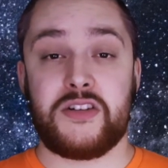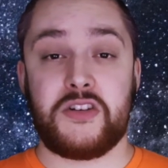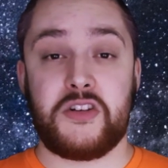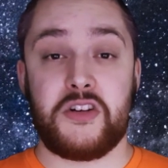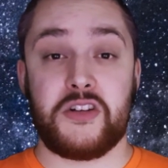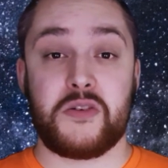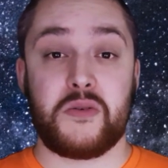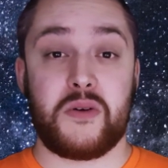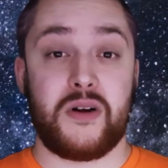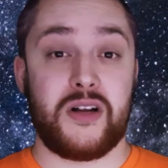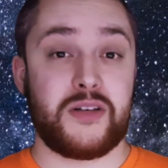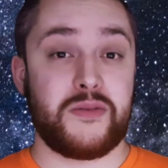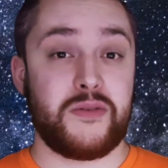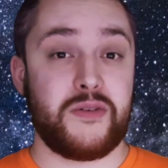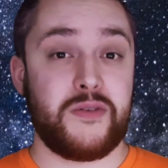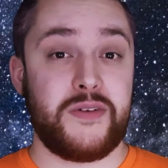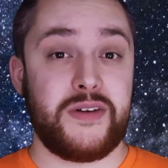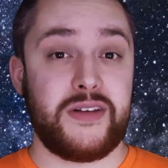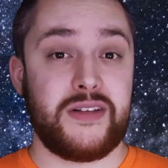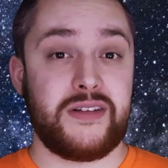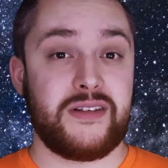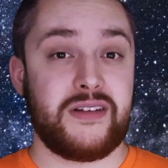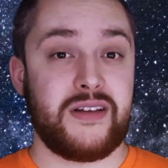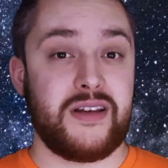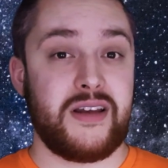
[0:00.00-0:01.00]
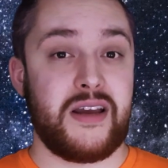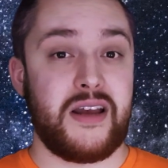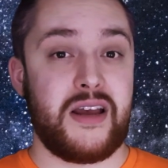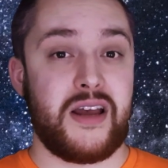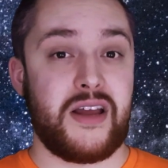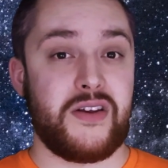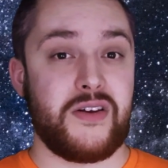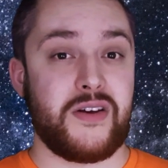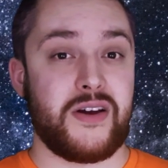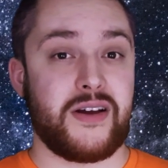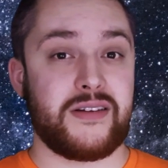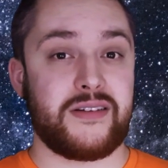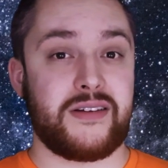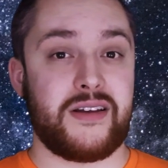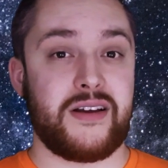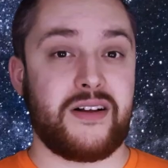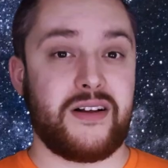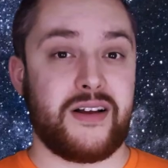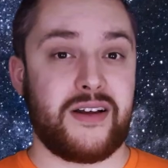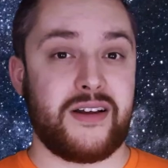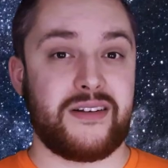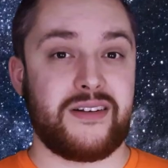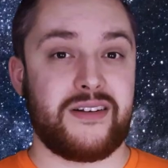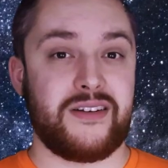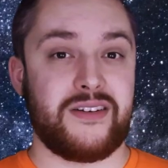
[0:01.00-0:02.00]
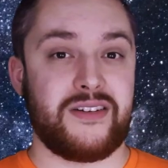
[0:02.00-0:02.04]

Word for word: Just Watch Movies, and you guys stay classy,